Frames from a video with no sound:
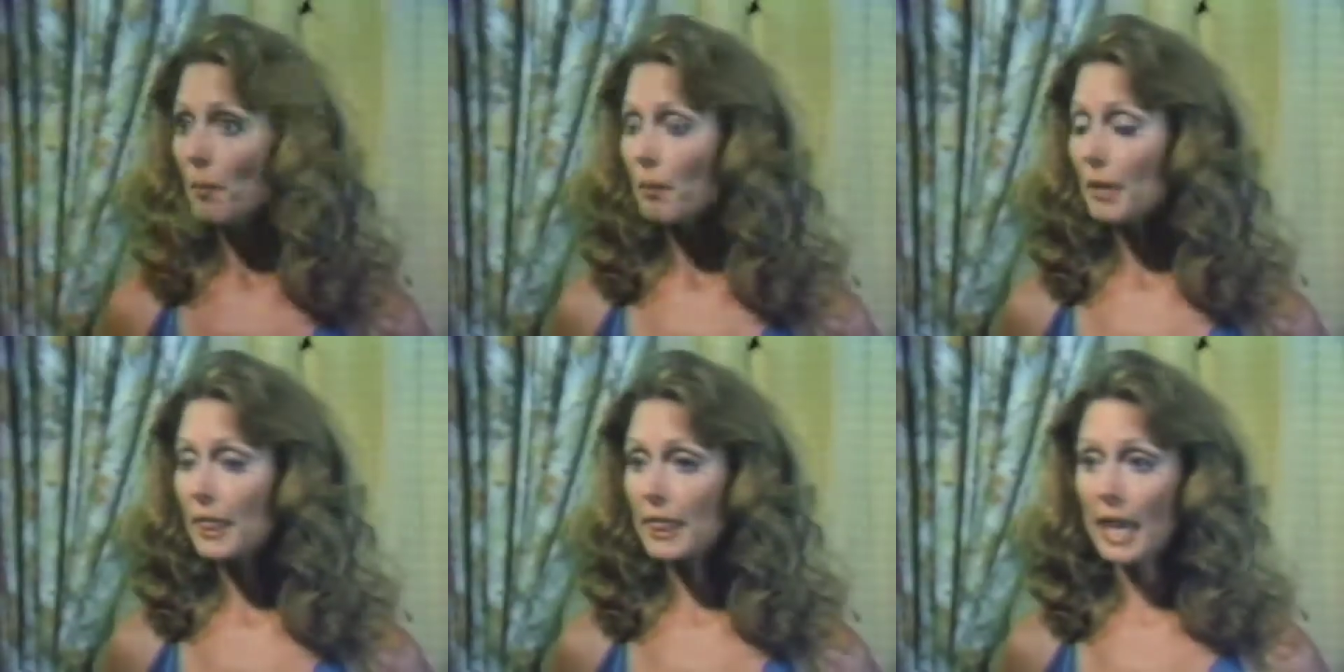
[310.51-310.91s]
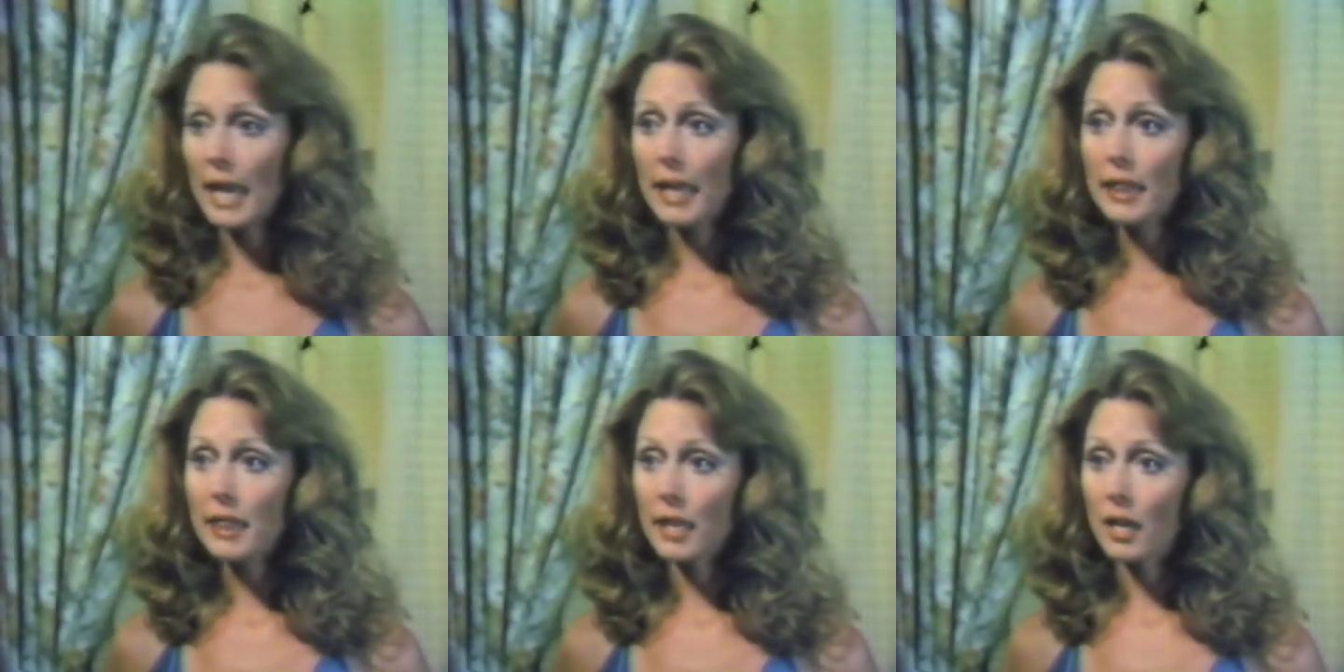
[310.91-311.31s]
But they
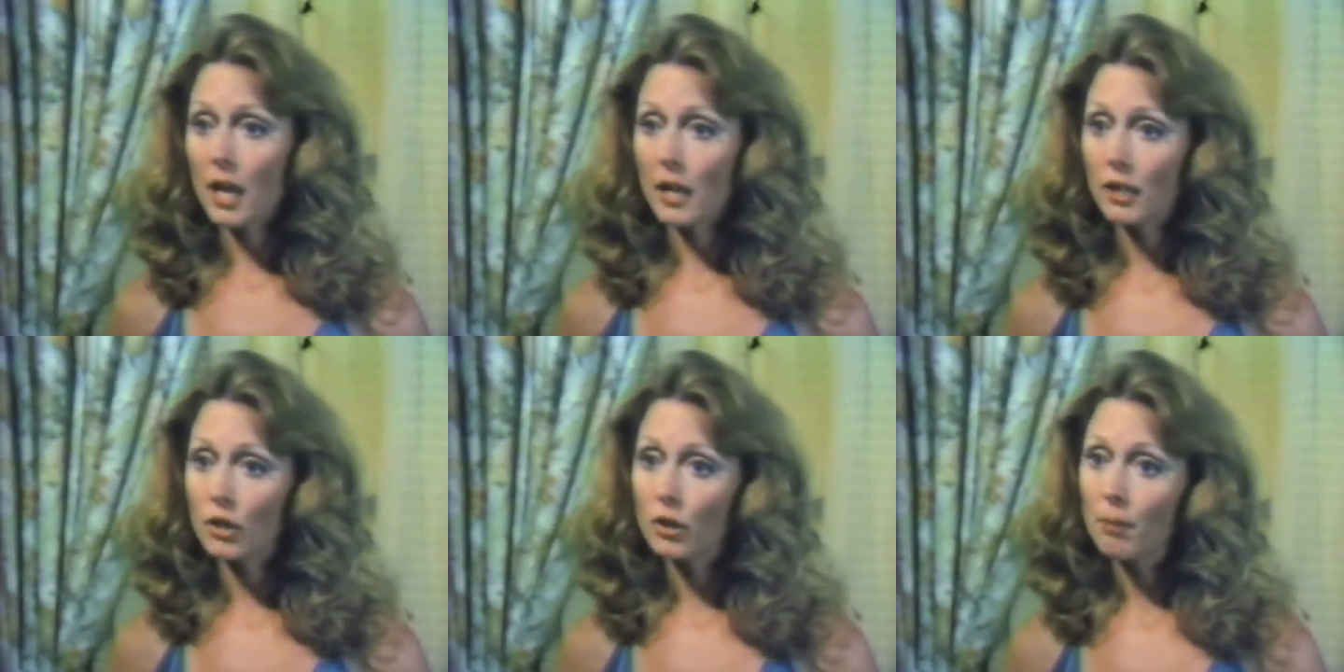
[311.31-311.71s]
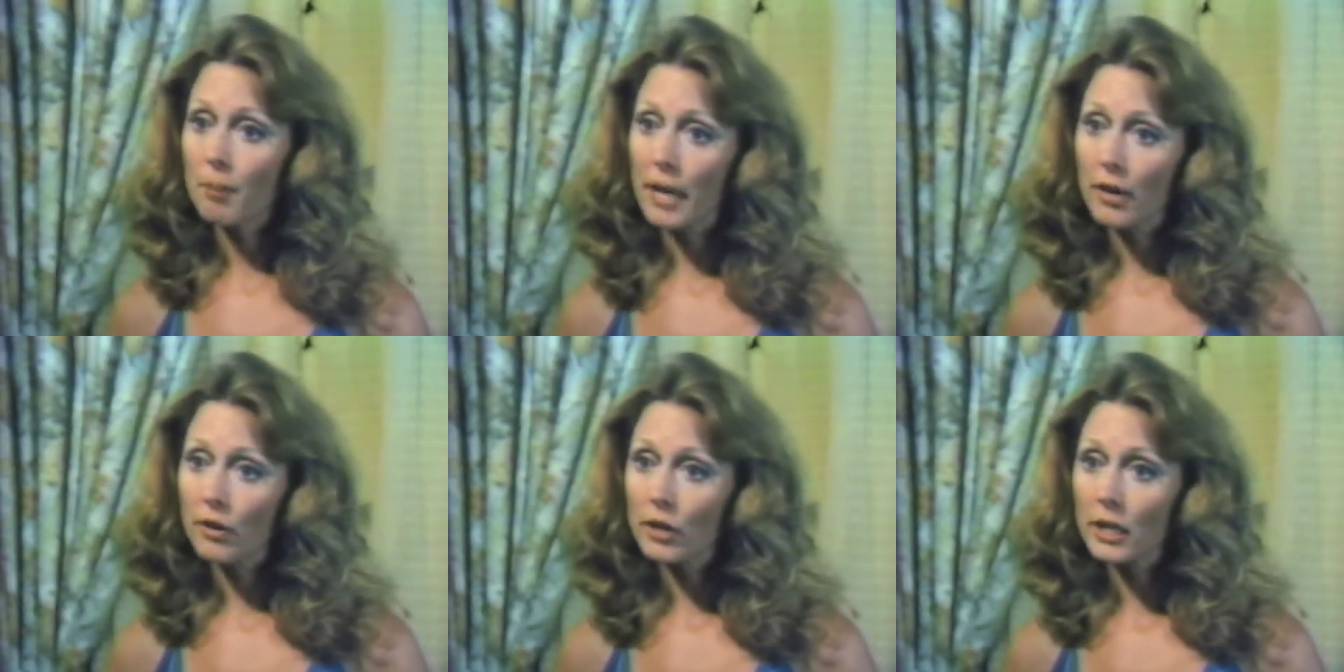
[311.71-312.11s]
think I'd look
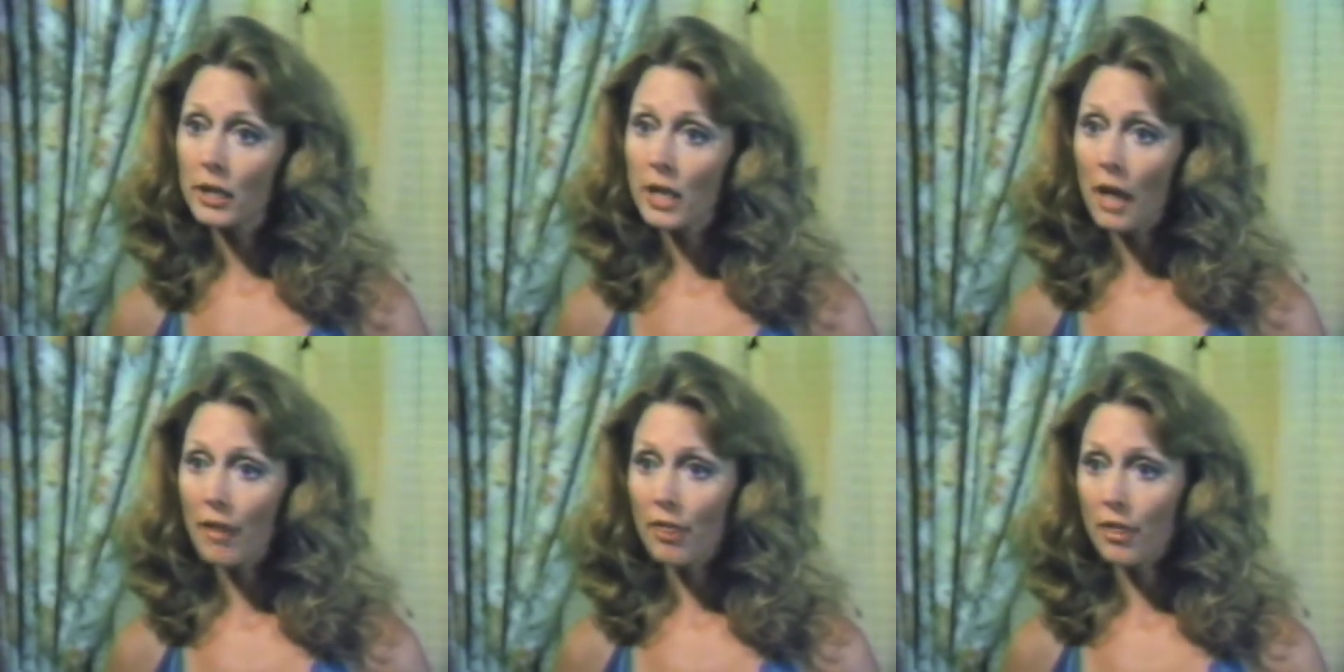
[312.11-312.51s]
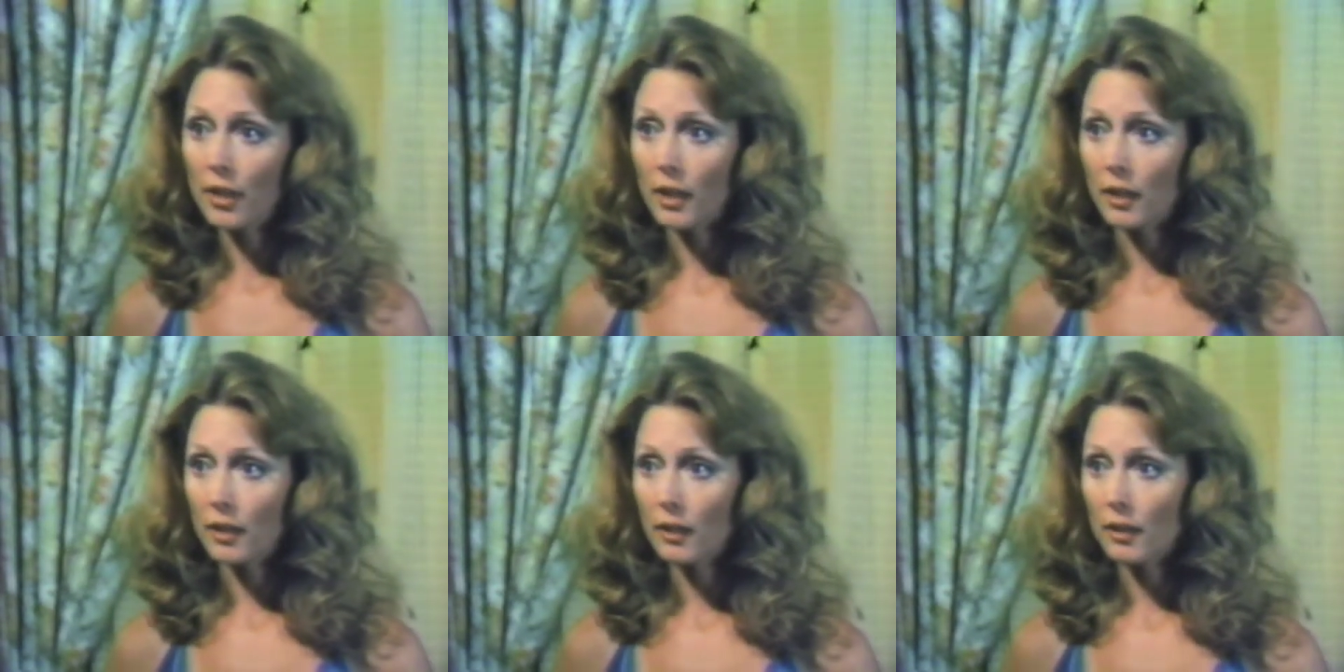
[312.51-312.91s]
better in nothing.